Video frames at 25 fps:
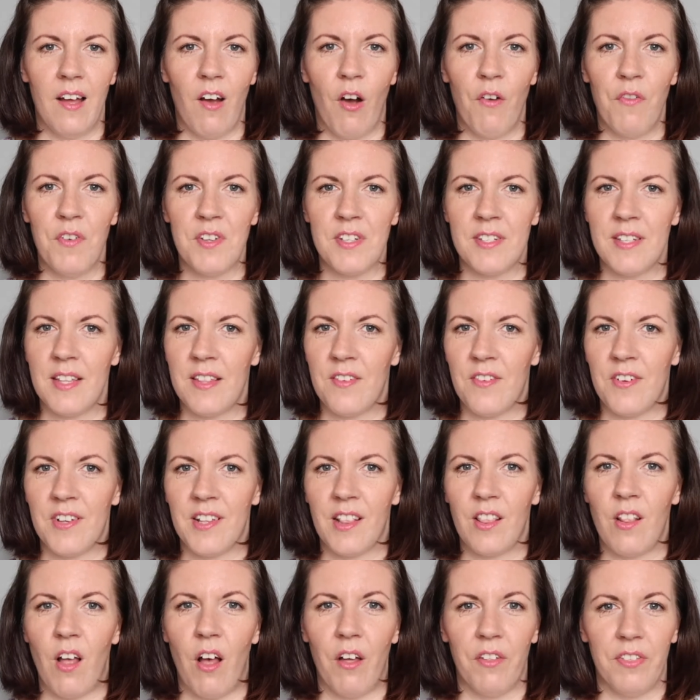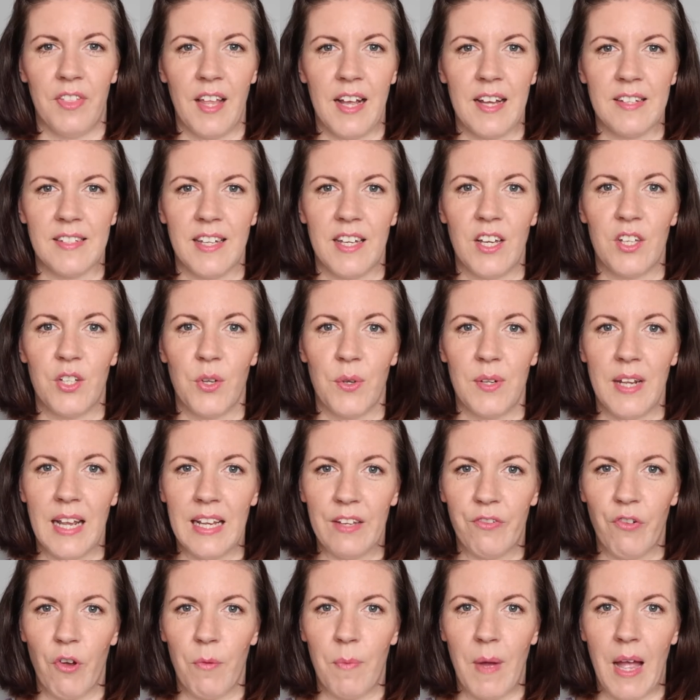Obviously there are a lot of things that you do
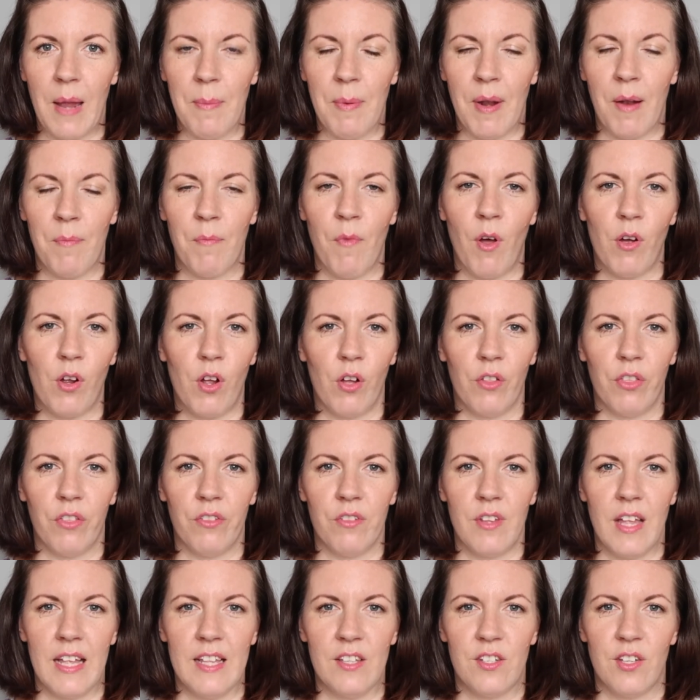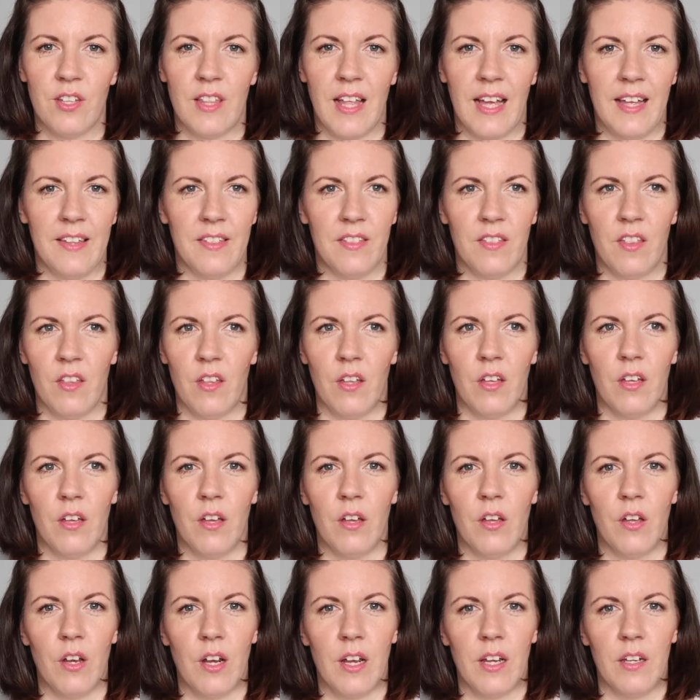need for a baby and I've not gone into
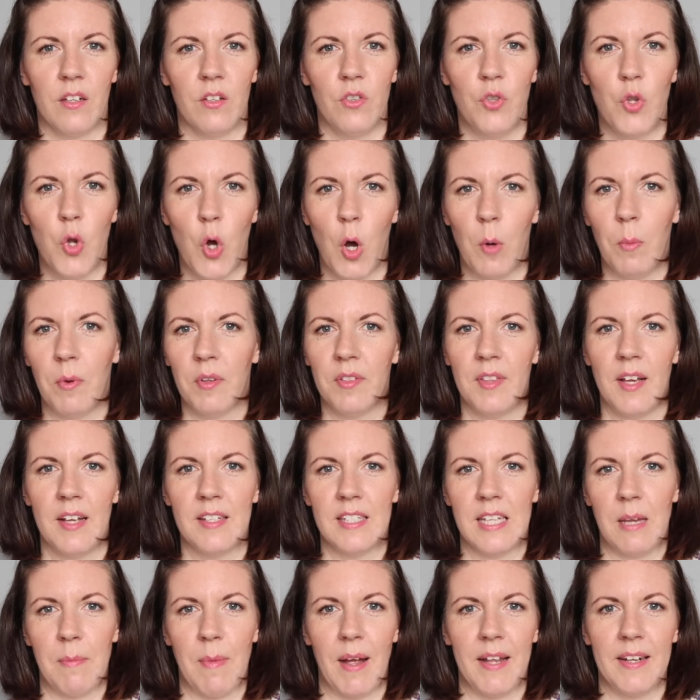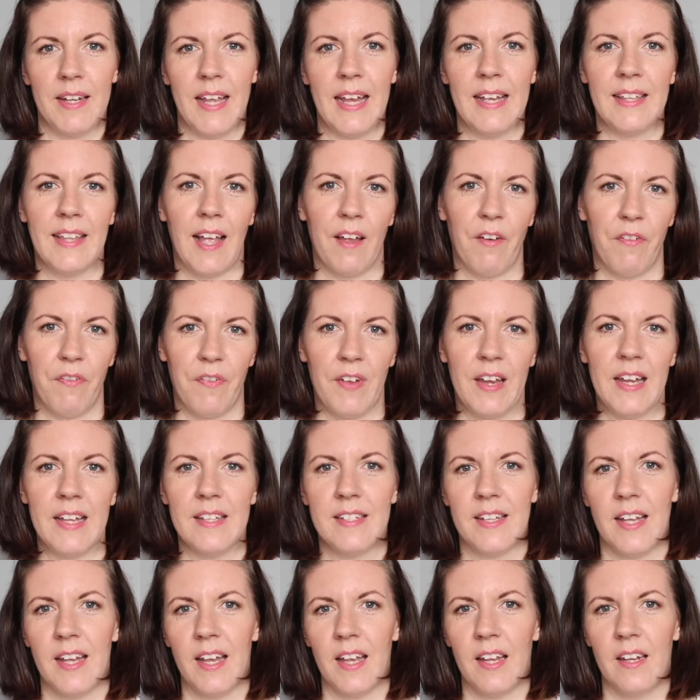the normal things you might need, like
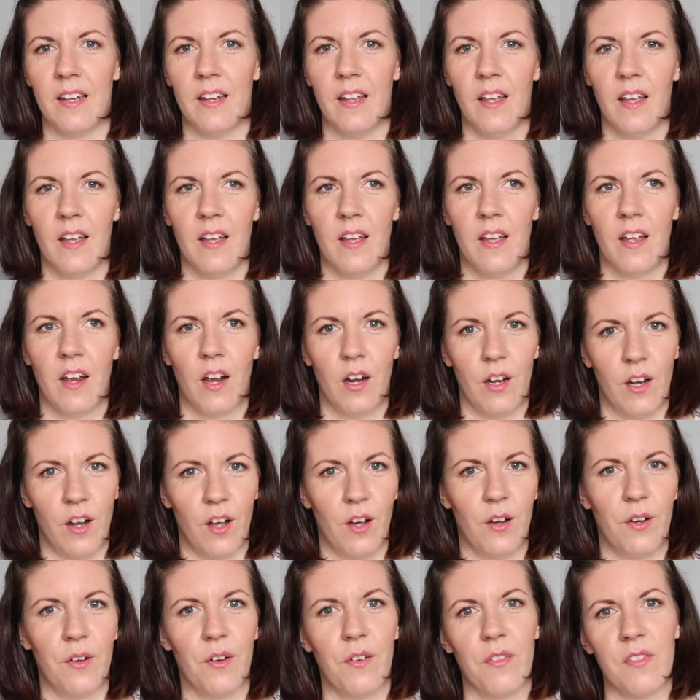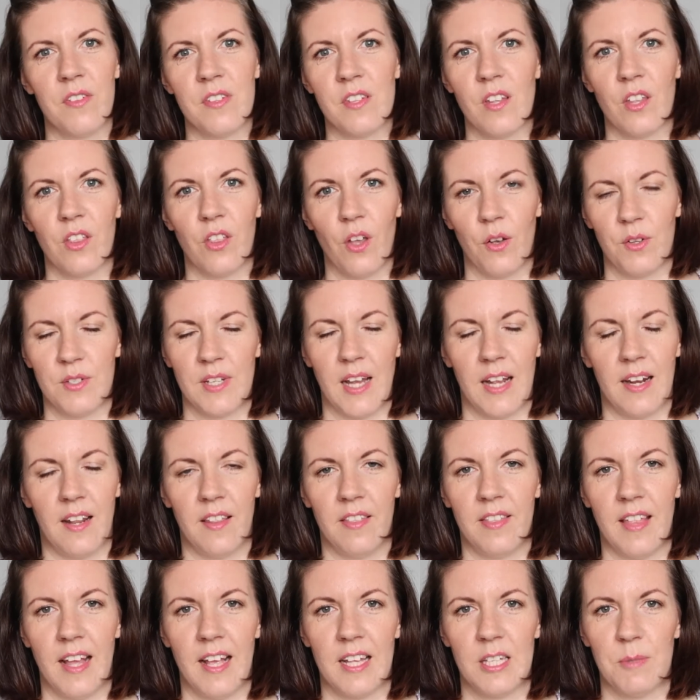feeding, clothes, those kind
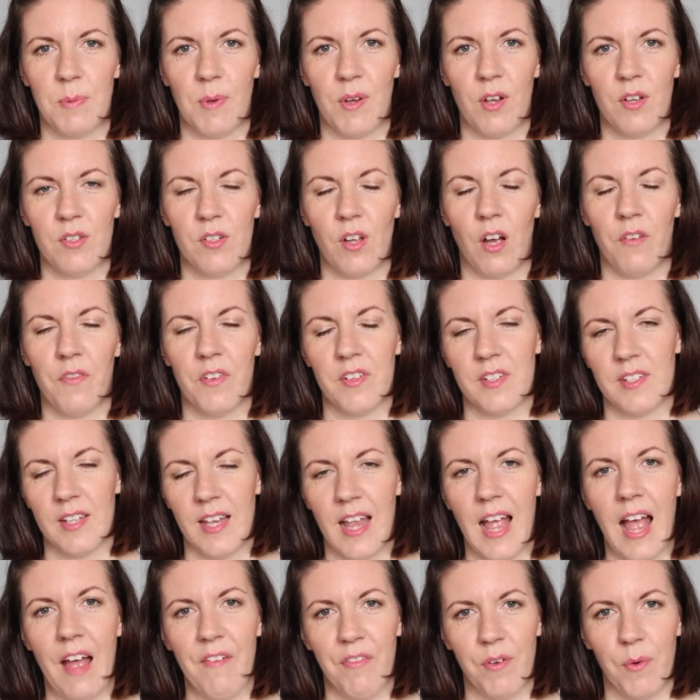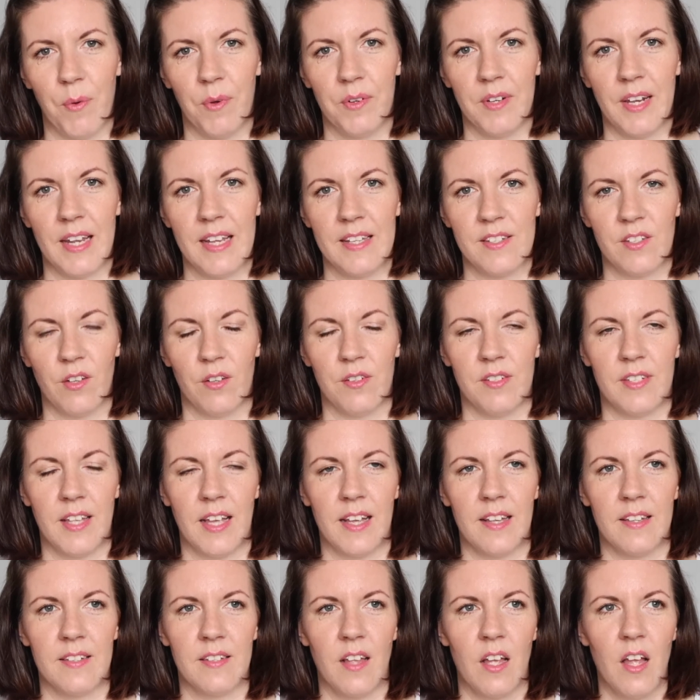of things, because obviously everyone needs those
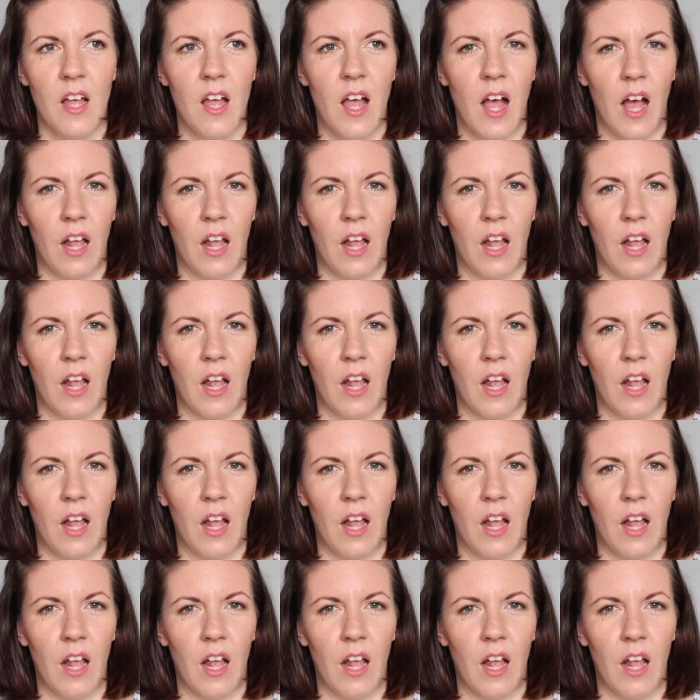things.